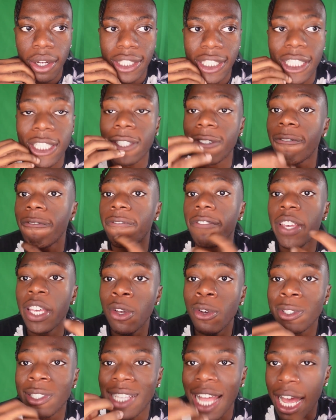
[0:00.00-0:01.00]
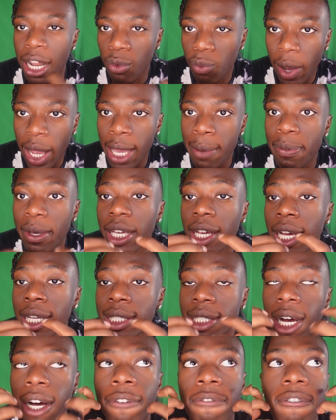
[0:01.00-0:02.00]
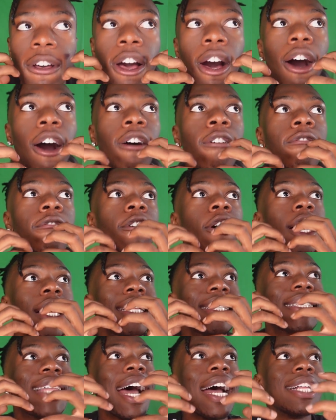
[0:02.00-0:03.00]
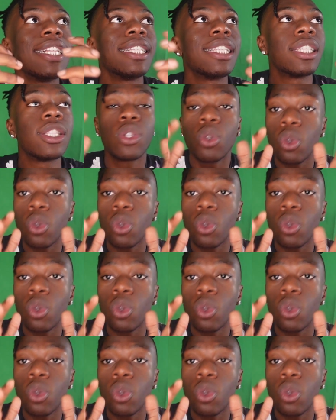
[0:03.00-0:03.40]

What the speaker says: just feels that way because of that